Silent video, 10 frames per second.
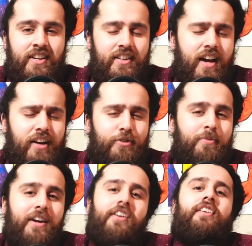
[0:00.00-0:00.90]
Yeah, you
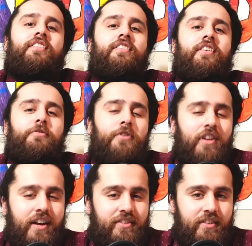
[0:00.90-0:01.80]
might not
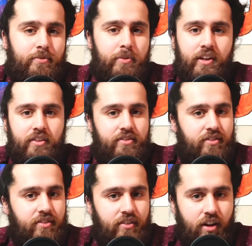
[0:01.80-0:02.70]
realize this
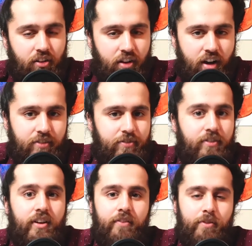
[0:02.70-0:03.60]
because a lot of
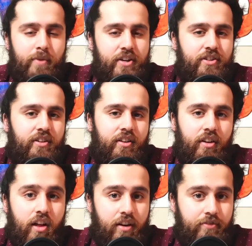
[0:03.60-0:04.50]
information and a
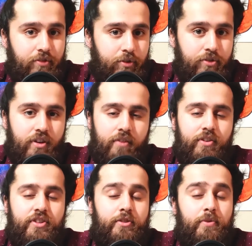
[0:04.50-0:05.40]
lot of news
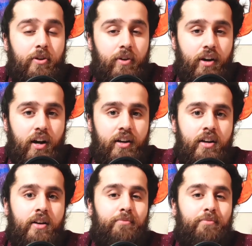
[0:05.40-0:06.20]
coverage has been going on,